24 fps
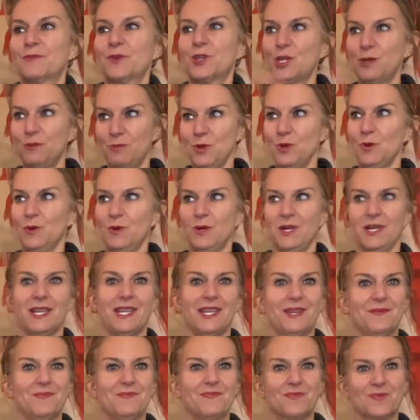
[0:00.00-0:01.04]

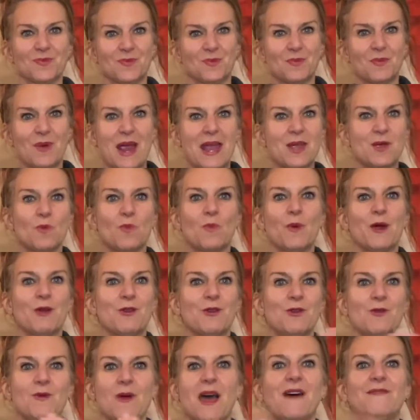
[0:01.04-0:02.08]
community. right? Where
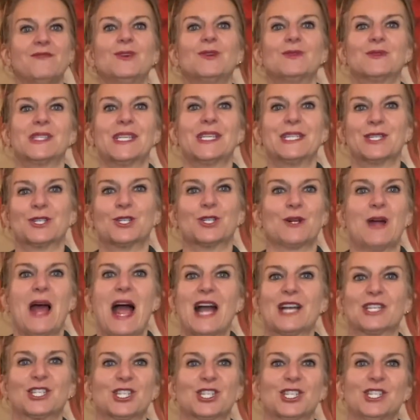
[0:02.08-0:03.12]
you have those
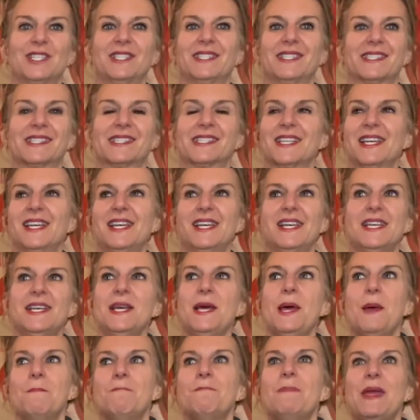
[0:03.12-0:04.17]
interactions.
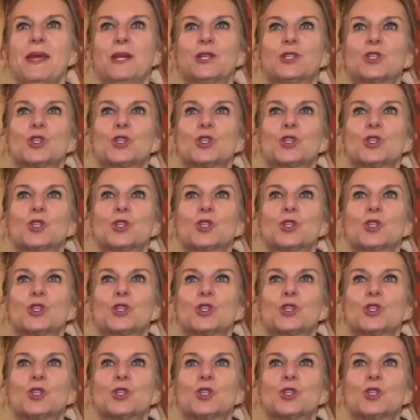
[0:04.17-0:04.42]
Make